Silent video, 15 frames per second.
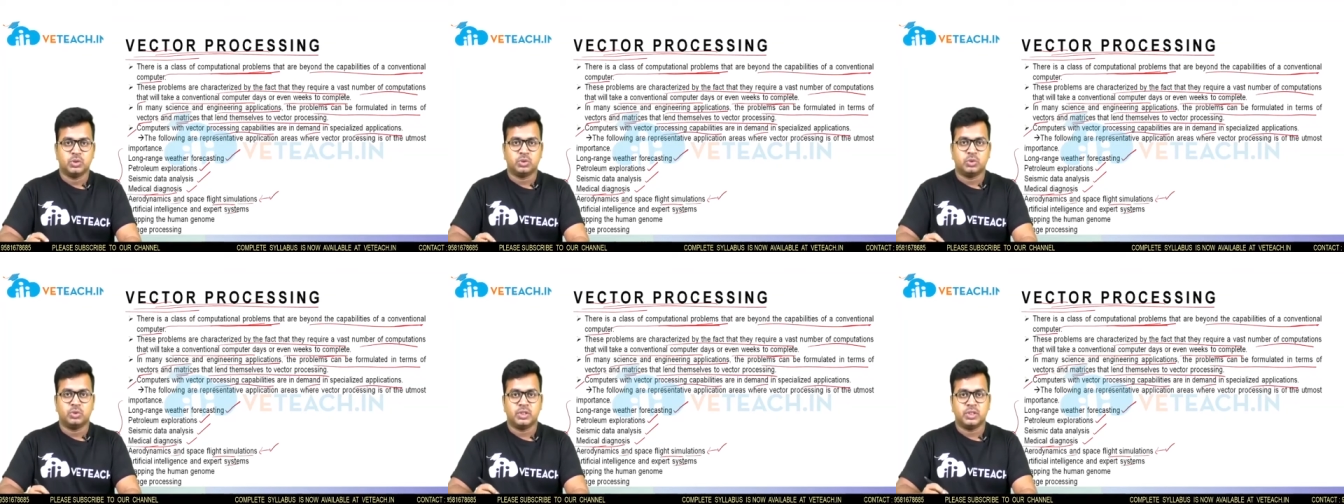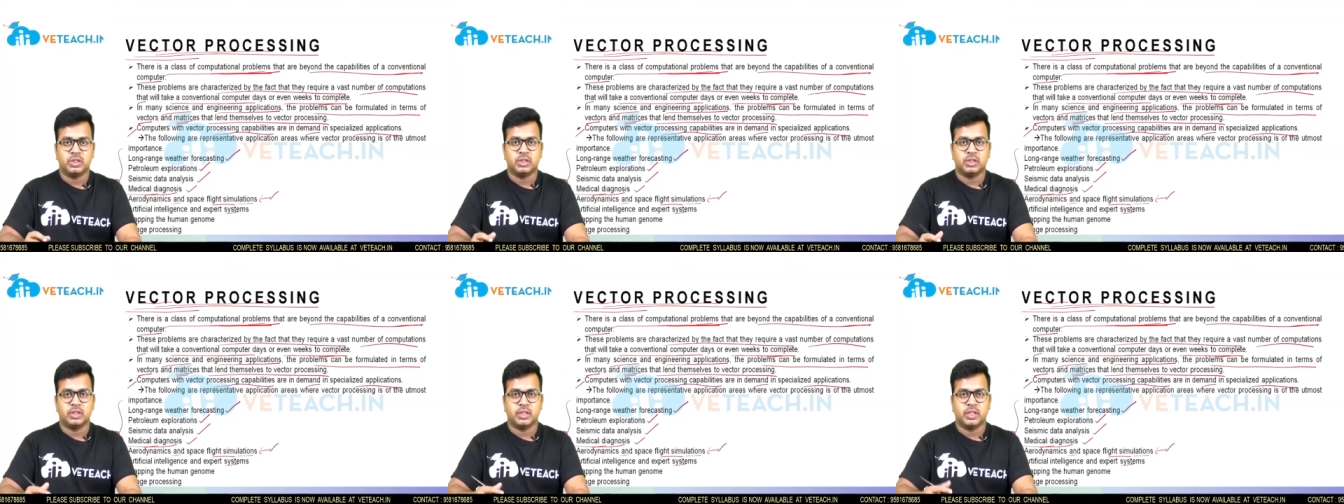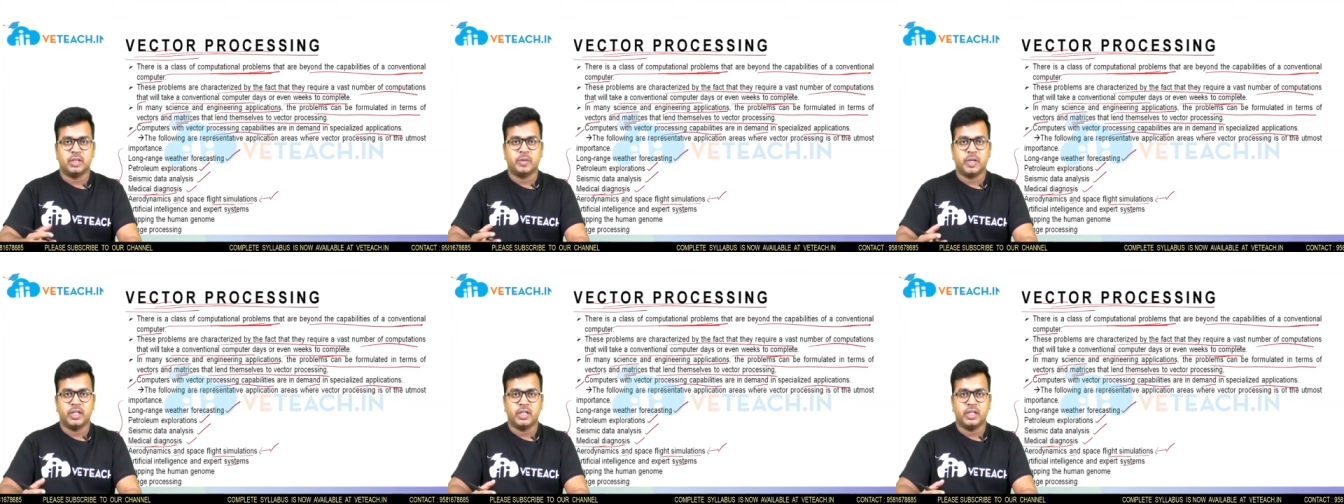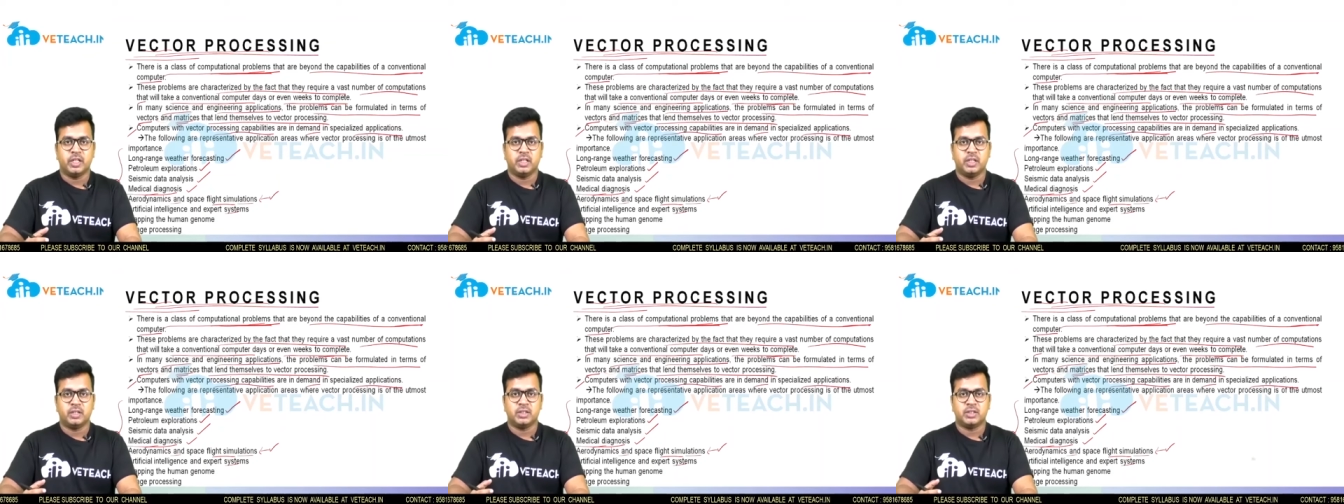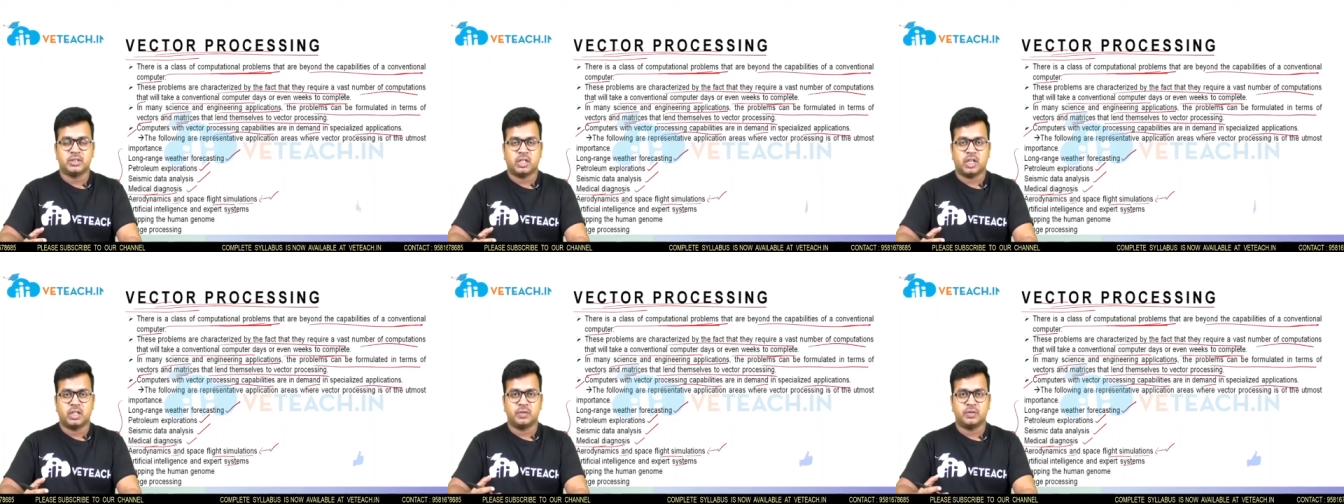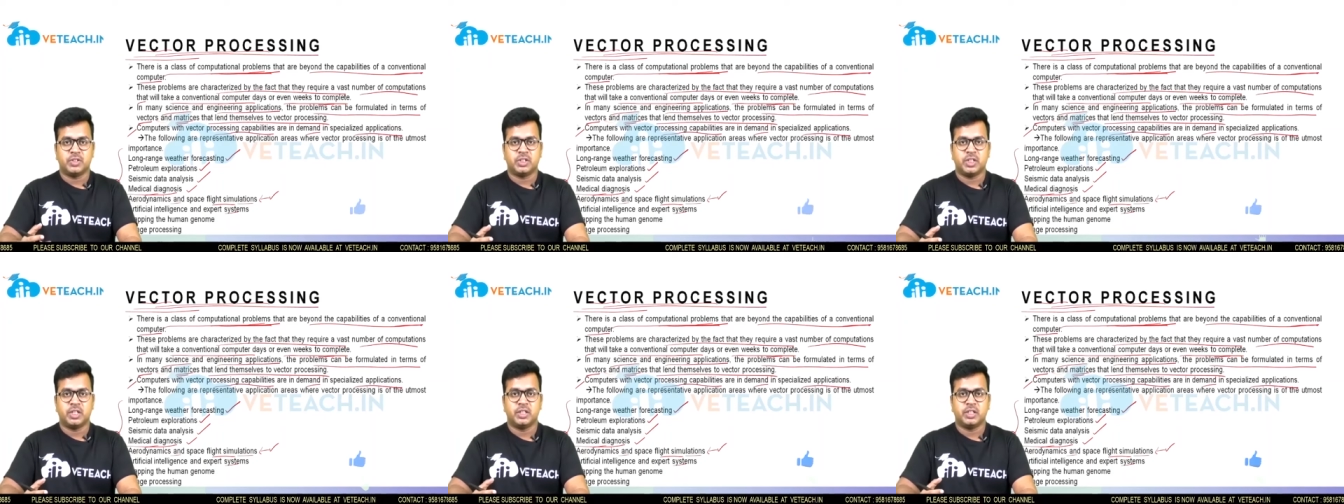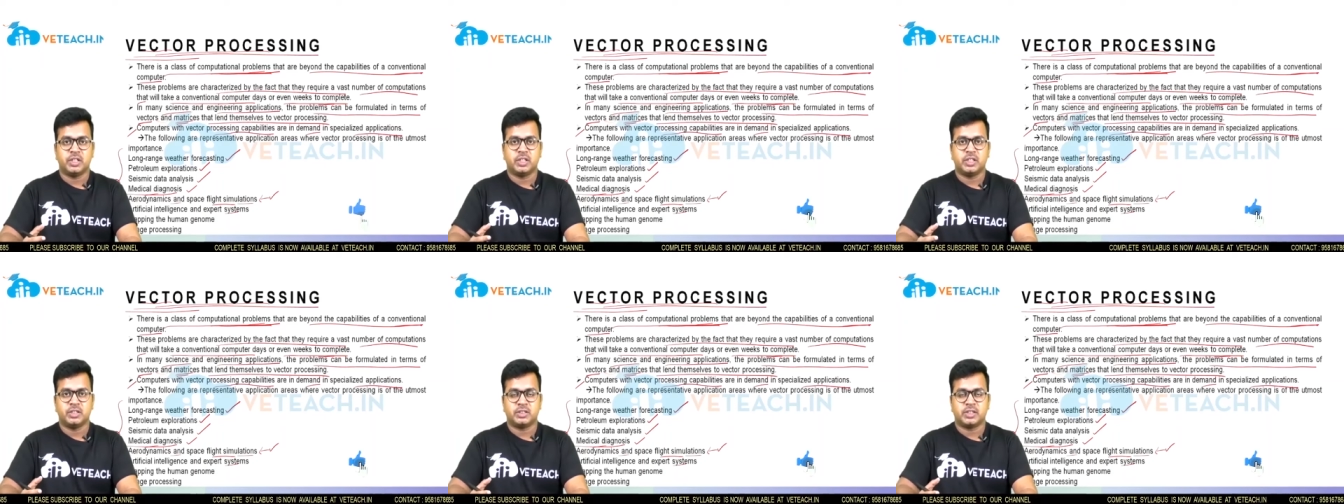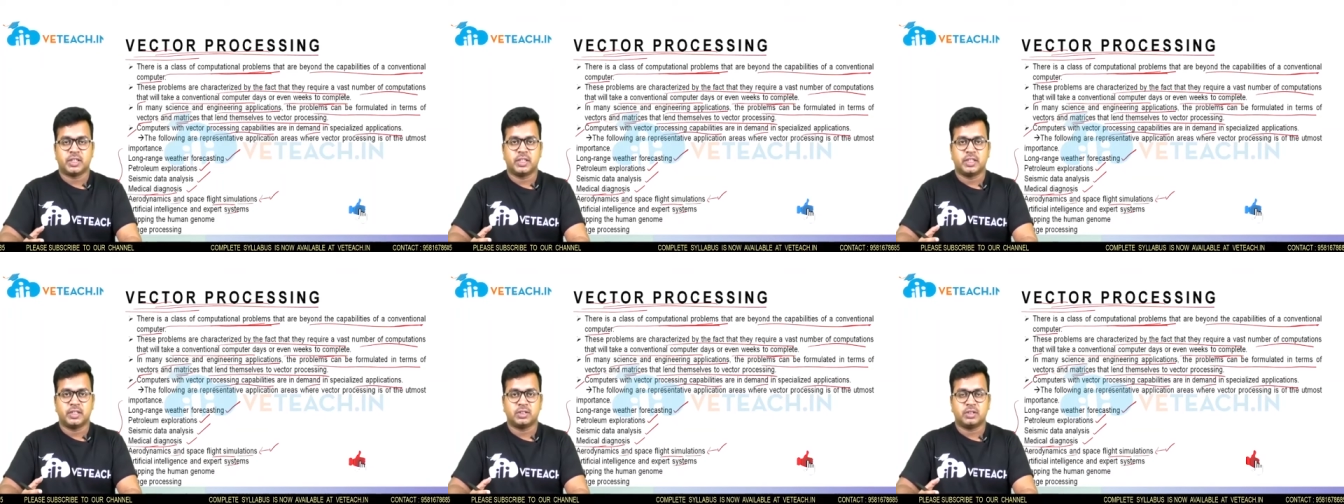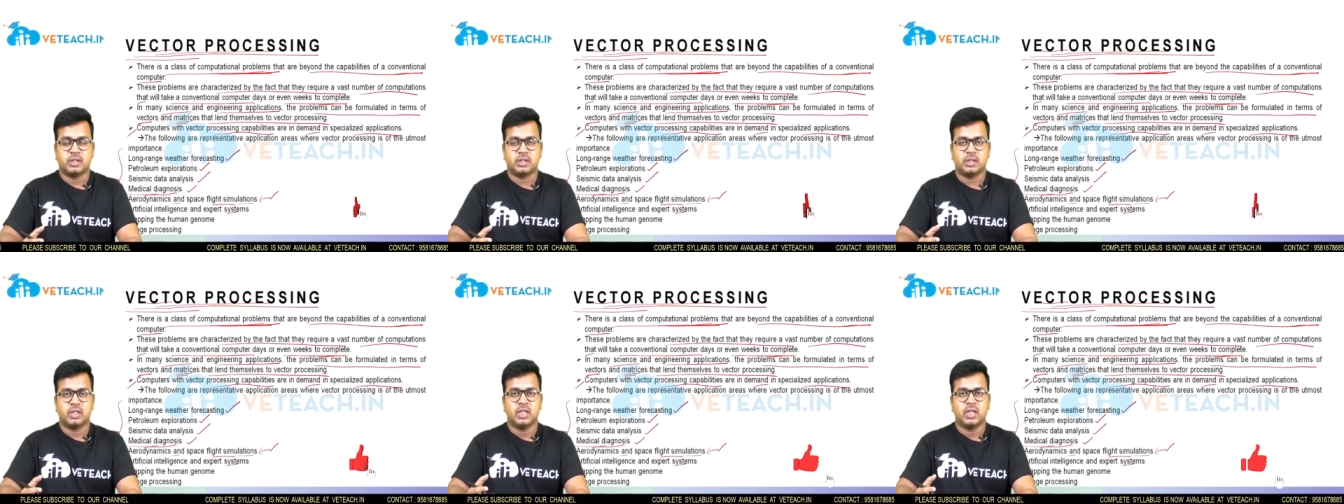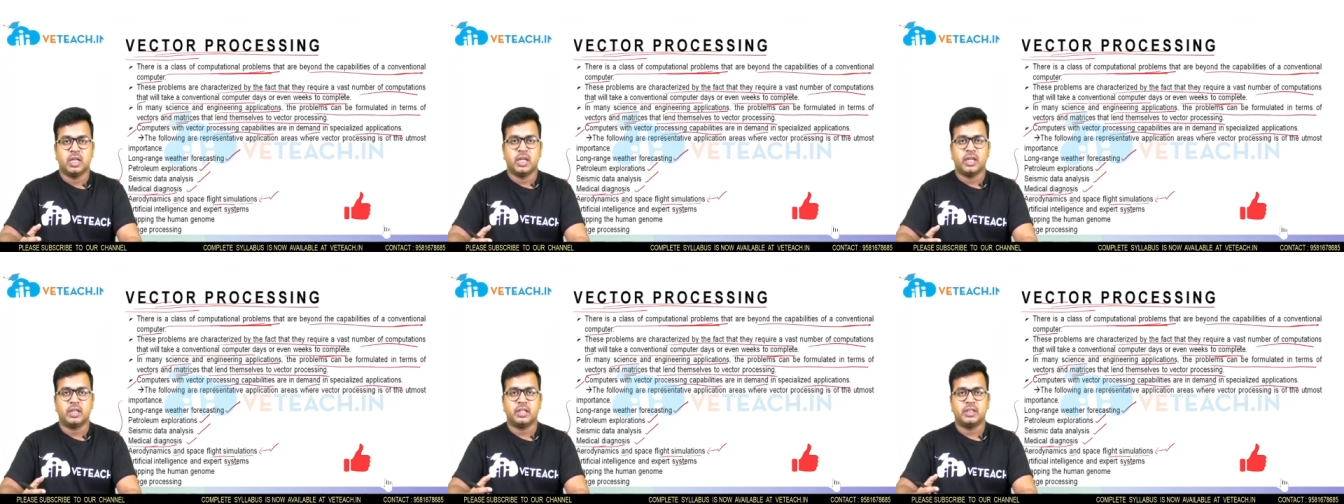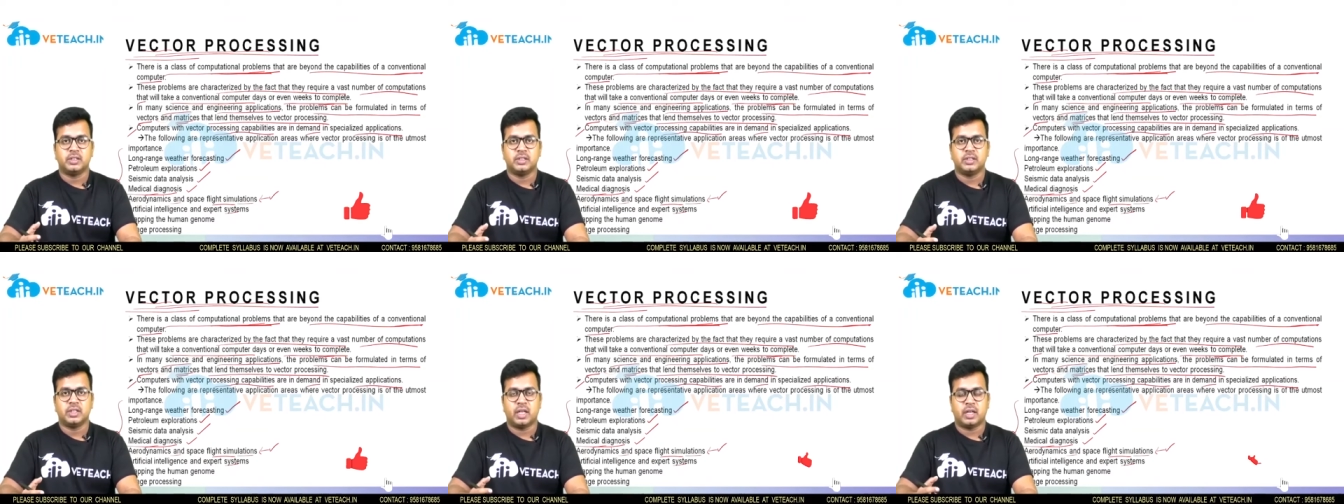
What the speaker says: So day by day, this artificial intelligence techniques are increasing,